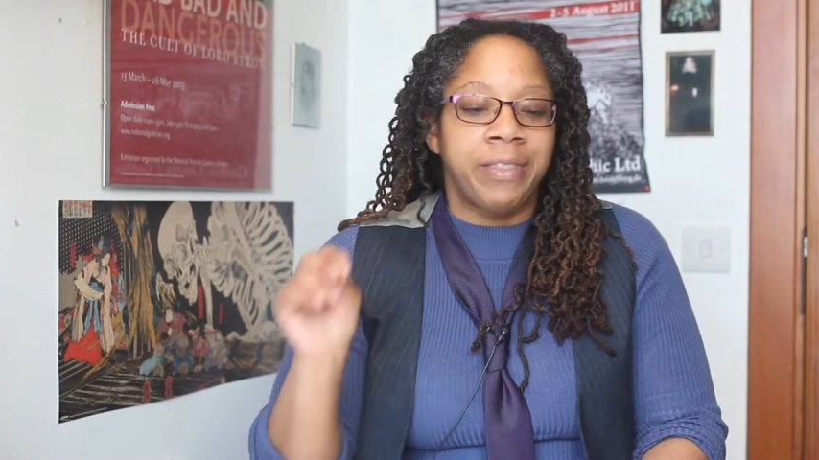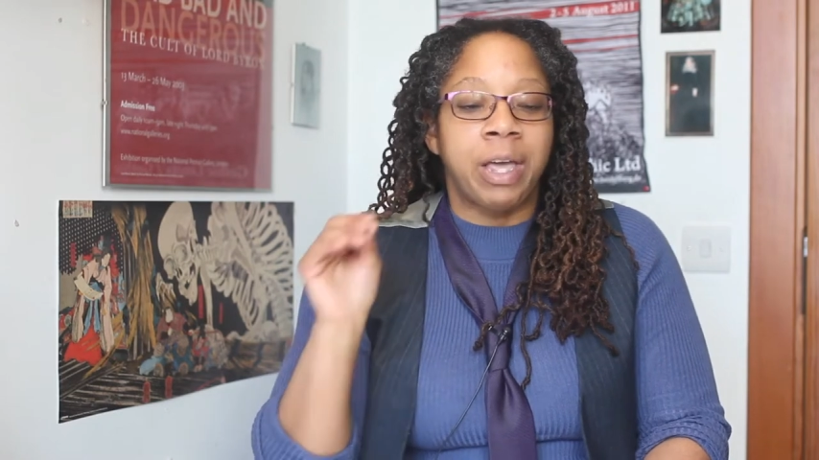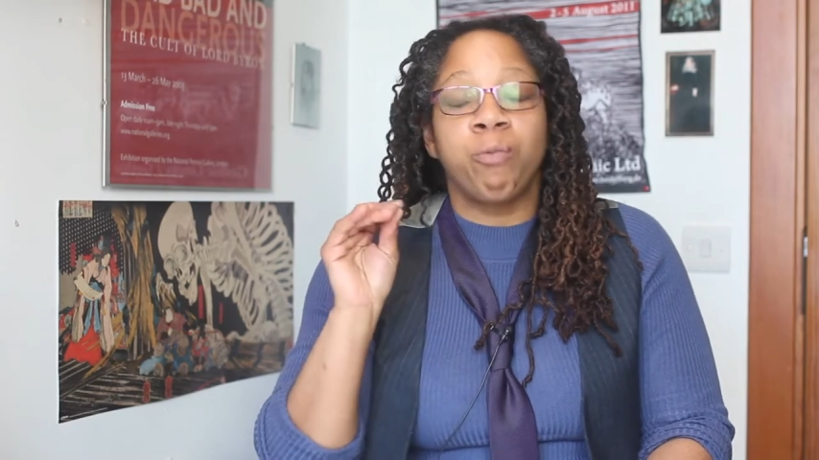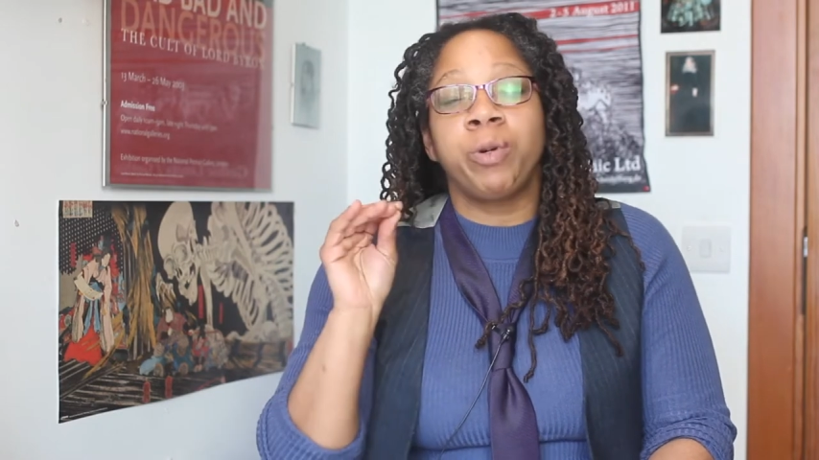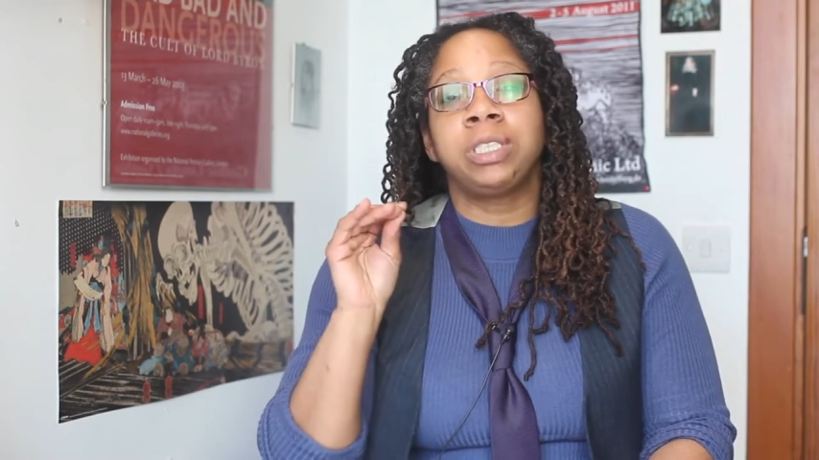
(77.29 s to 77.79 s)

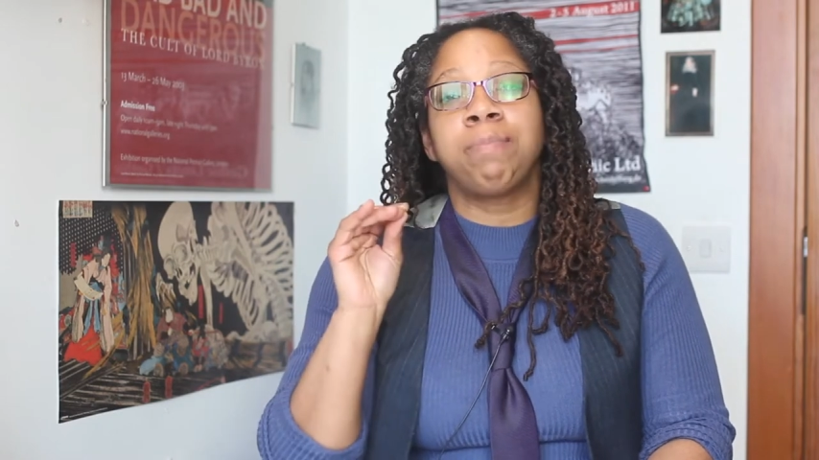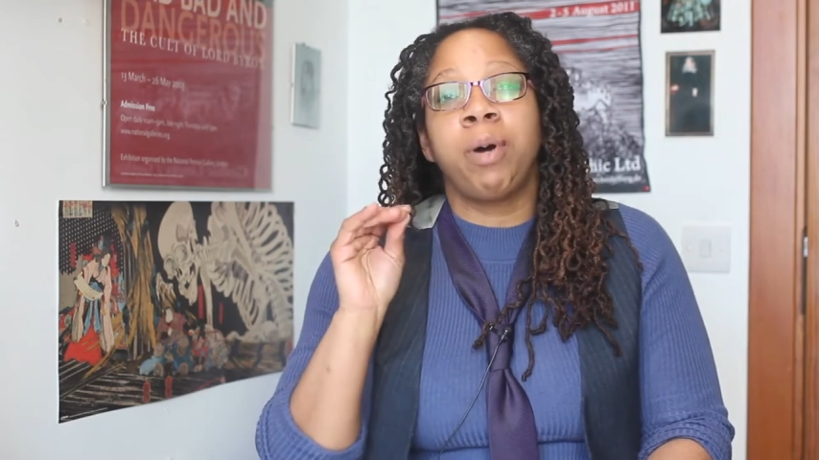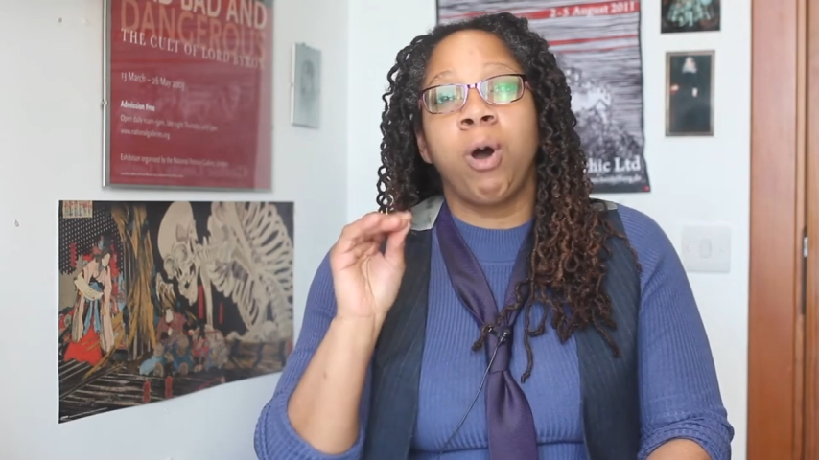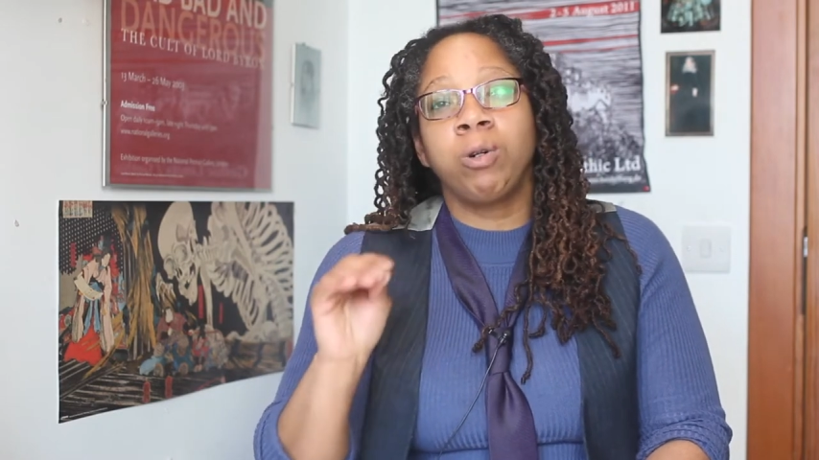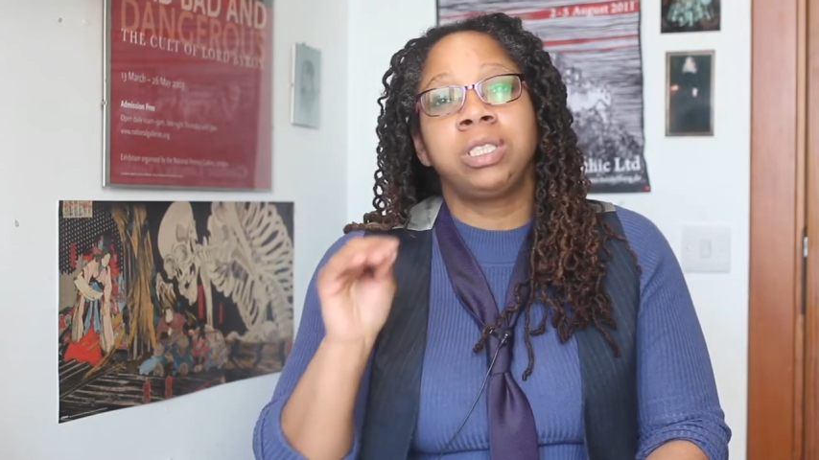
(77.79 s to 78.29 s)
that we're
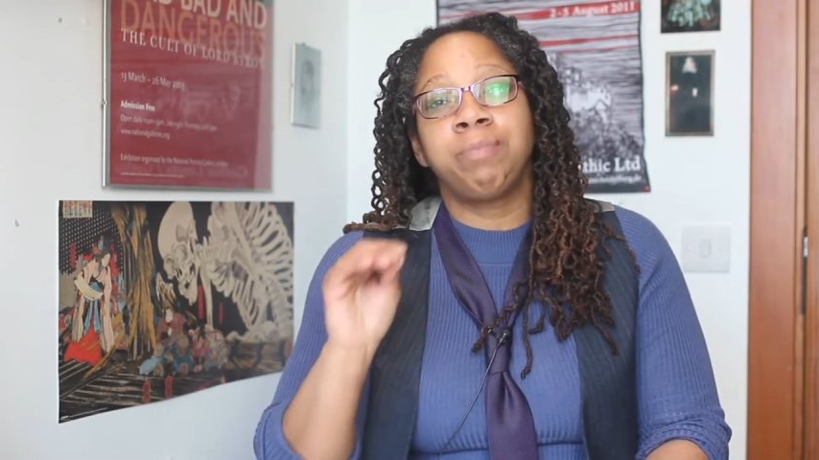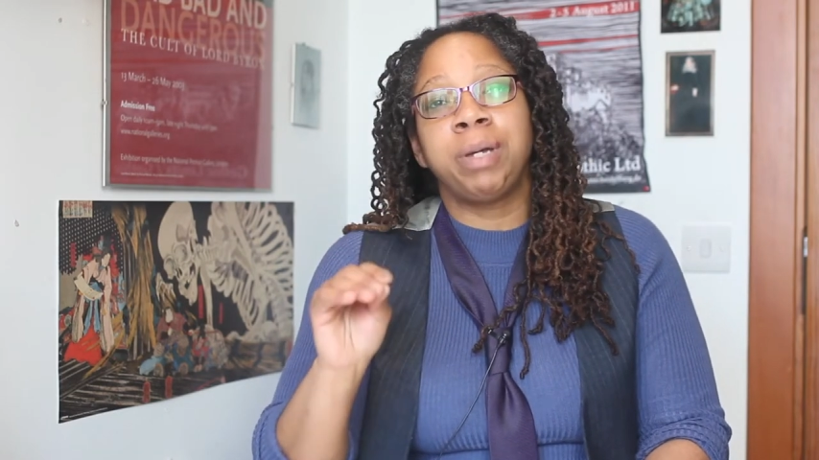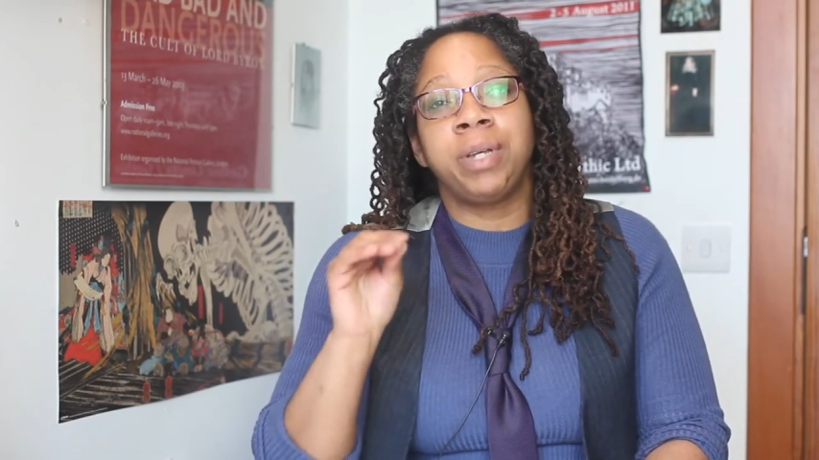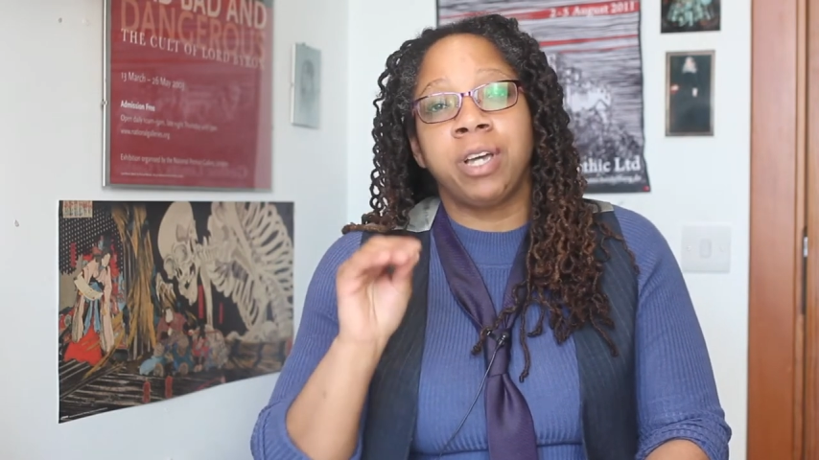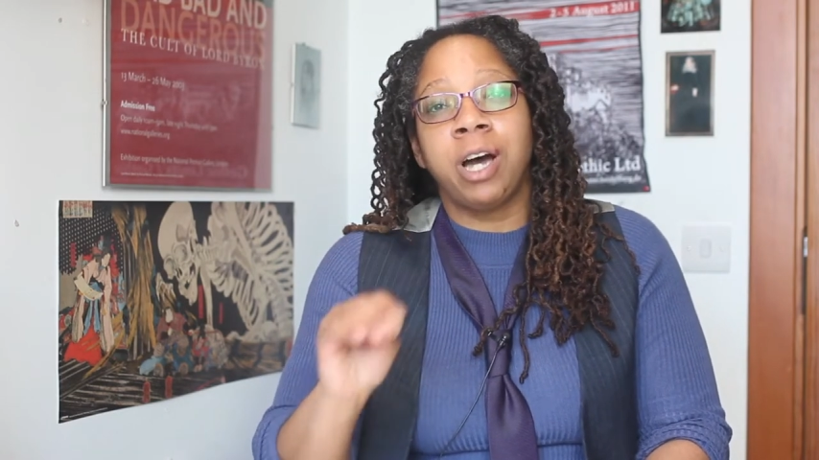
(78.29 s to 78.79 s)
supposed to
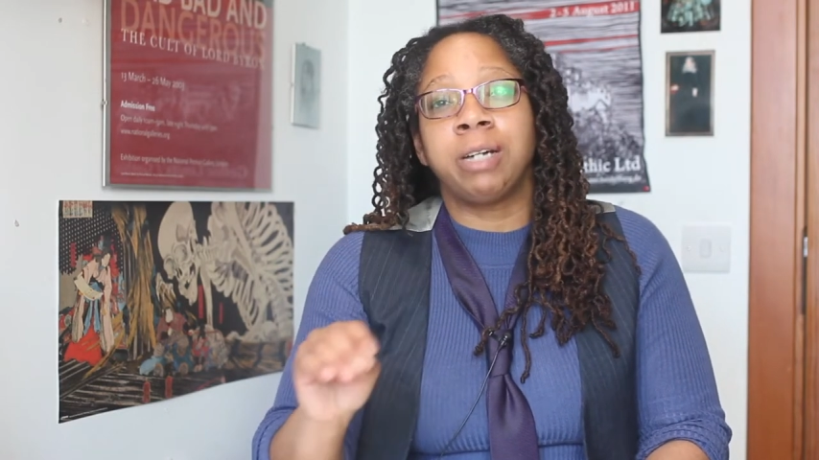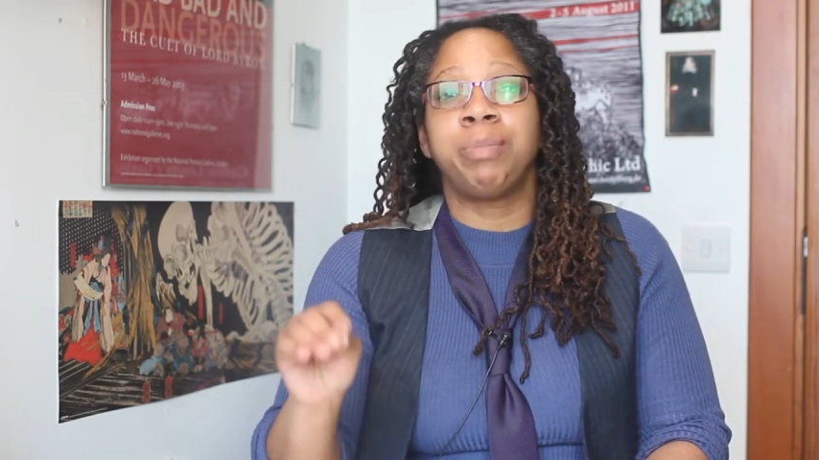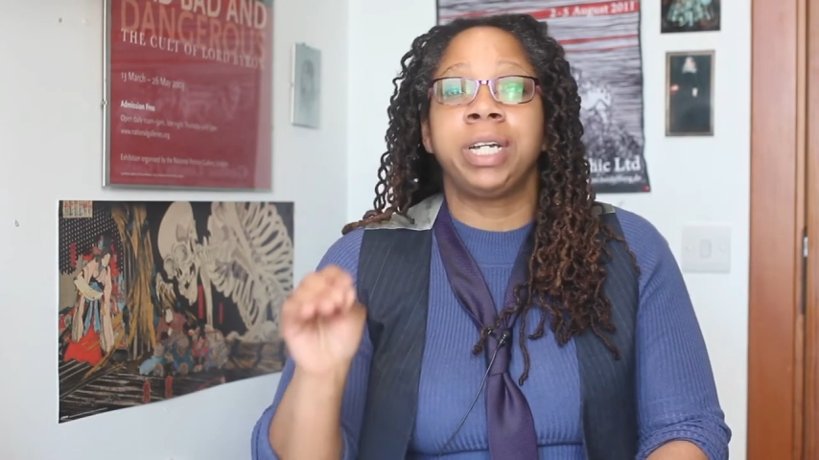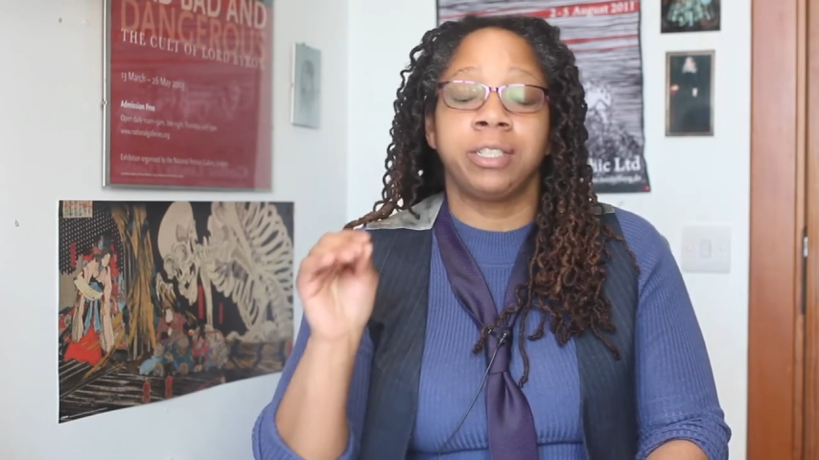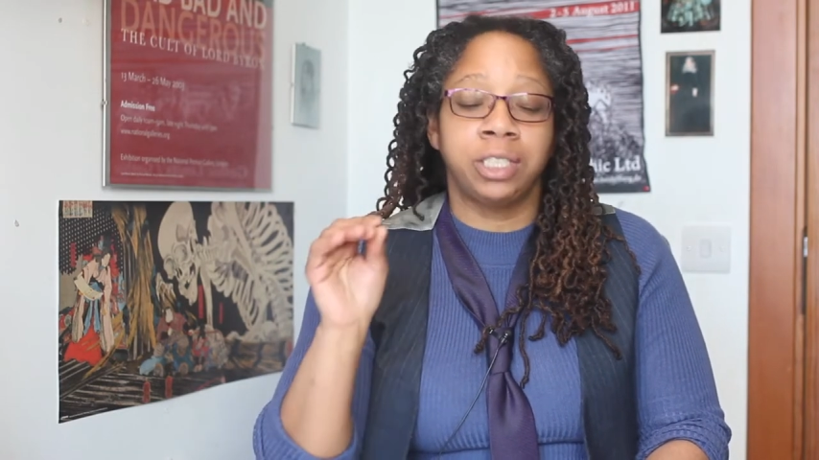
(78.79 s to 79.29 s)
be beyond
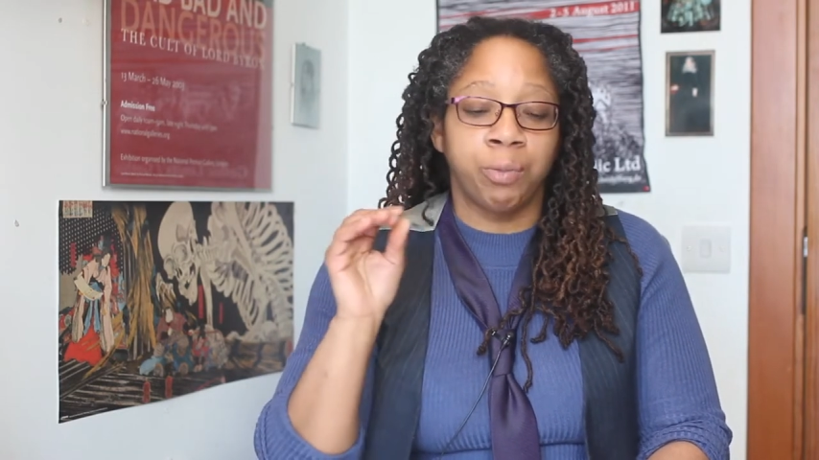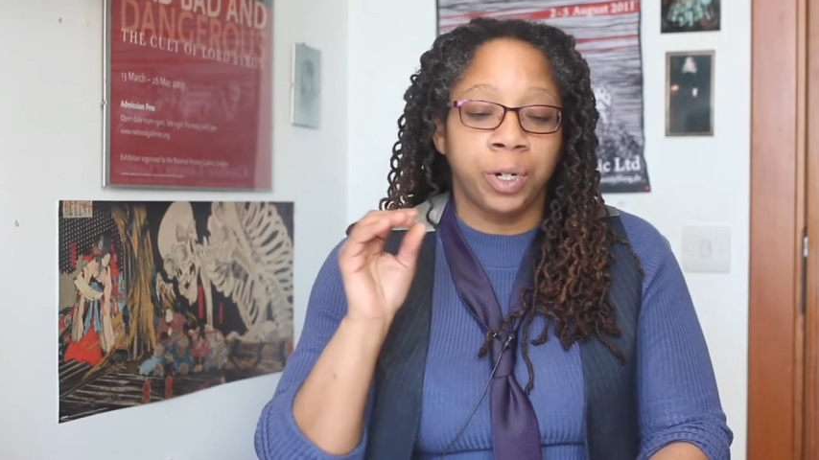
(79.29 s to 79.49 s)
because they're